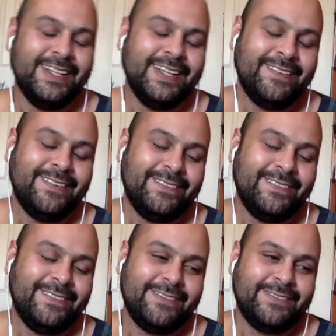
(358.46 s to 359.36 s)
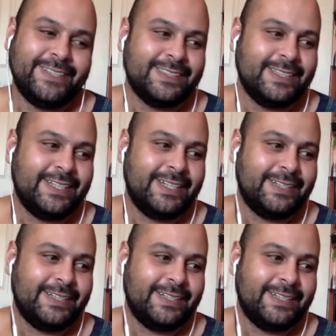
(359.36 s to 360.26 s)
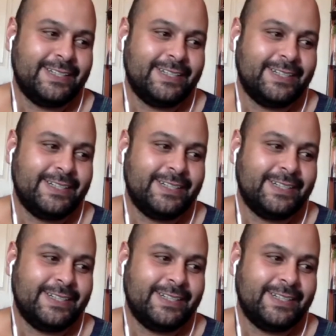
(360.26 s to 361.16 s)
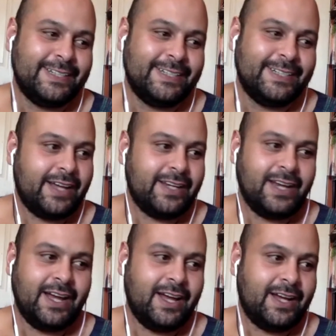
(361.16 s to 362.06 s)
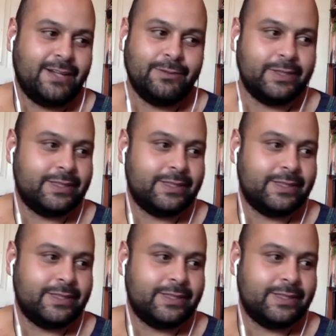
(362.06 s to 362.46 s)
My first knitting project because that hat was